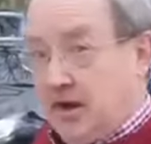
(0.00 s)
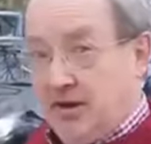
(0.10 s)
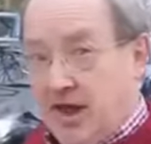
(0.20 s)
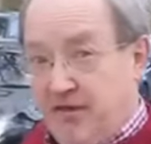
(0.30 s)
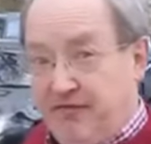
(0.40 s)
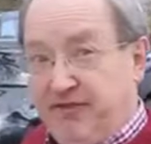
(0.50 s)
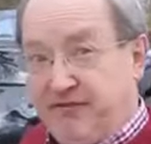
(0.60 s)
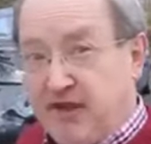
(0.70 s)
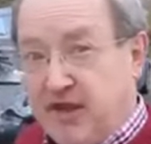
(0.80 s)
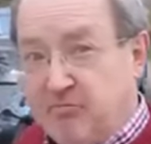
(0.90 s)
go another
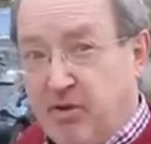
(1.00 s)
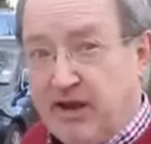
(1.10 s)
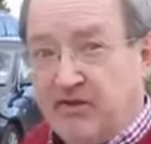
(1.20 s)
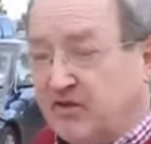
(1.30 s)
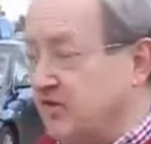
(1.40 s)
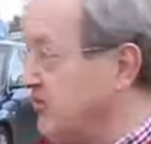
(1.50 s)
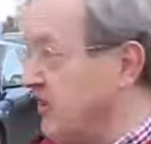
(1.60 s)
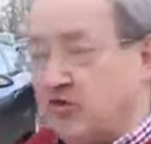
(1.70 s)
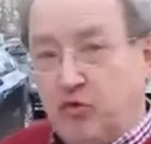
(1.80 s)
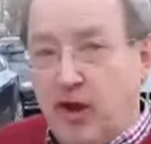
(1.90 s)
15 paces
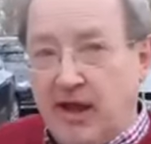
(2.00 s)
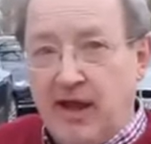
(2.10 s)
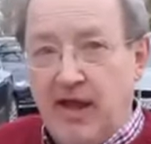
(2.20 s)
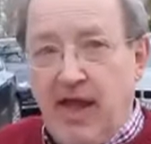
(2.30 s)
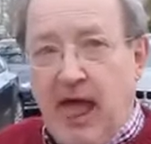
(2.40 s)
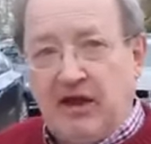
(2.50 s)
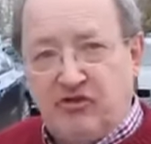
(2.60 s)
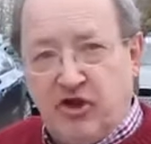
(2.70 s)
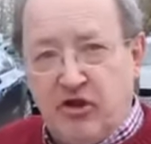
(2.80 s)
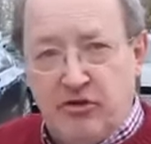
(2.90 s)
this way
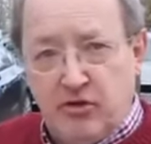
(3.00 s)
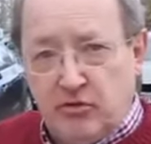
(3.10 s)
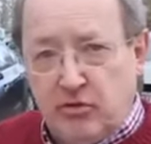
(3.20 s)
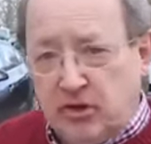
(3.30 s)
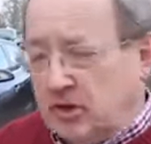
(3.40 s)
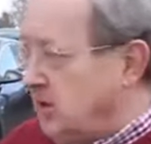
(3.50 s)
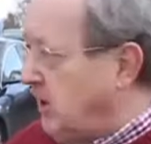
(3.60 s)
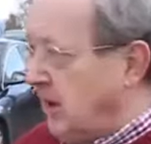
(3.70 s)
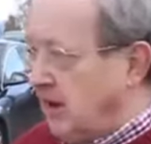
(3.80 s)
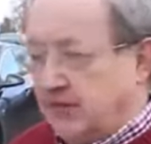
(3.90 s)
and show you
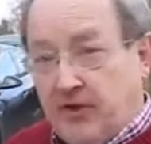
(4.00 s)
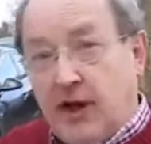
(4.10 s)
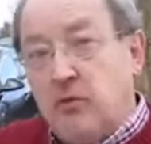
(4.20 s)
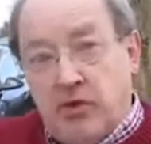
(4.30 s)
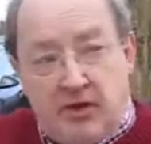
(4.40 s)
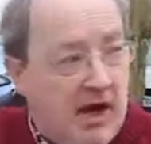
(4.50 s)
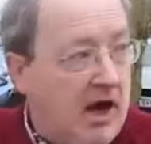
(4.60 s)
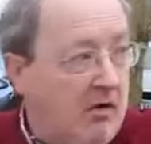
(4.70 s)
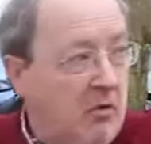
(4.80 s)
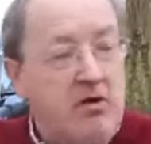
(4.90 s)
that the
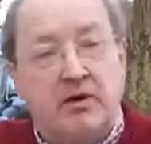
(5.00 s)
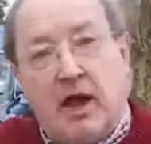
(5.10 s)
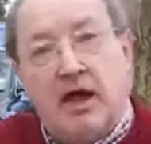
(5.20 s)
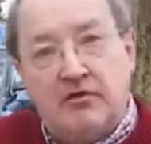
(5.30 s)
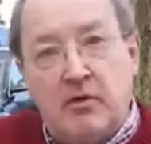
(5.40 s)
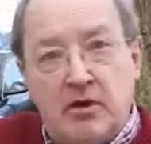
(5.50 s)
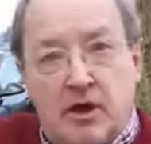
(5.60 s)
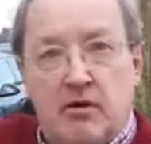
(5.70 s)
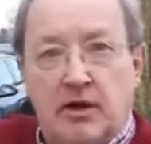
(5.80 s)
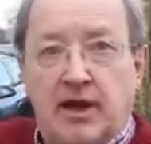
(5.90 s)
car lights won't
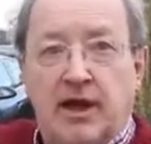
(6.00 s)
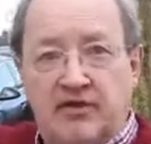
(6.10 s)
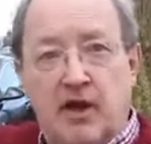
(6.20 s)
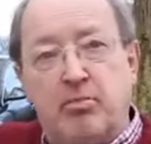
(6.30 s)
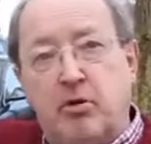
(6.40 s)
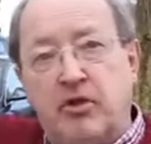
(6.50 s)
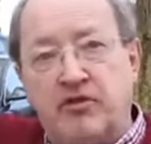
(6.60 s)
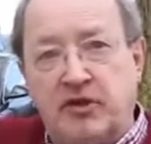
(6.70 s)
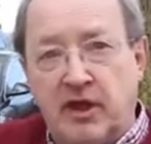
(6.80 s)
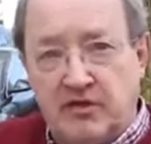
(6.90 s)
go on unless I put
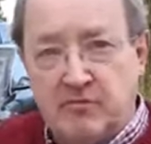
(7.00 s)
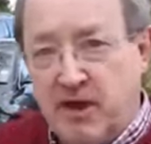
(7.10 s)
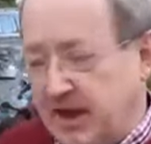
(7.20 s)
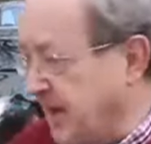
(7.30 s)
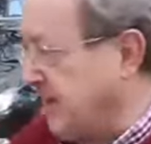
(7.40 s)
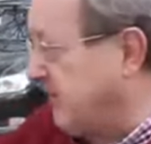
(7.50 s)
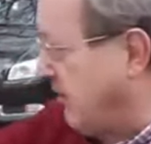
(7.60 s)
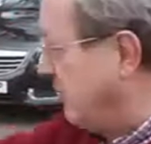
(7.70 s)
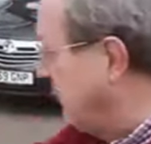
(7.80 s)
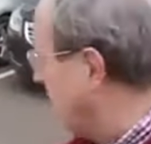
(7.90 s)
this against my head. So here we